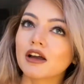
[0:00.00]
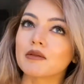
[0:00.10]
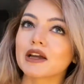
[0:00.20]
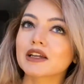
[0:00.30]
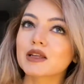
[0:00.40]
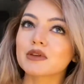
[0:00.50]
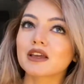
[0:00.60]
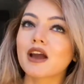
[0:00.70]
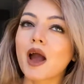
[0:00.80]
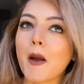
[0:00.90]
Am I gonna
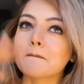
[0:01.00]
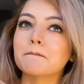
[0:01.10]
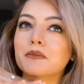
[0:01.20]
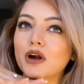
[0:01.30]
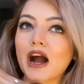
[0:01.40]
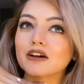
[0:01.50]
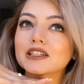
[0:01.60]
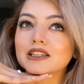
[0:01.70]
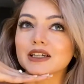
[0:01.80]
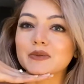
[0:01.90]
be
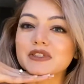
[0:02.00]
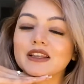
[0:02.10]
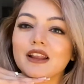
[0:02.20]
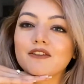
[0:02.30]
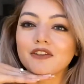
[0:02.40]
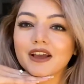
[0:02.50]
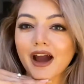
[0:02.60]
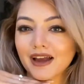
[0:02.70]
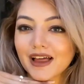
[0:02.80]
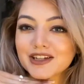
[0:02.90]
brown lips and fake
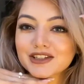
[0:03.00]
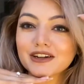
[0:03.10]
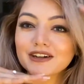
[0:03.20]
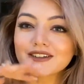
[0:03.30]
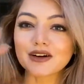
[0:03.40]
eyelash girl?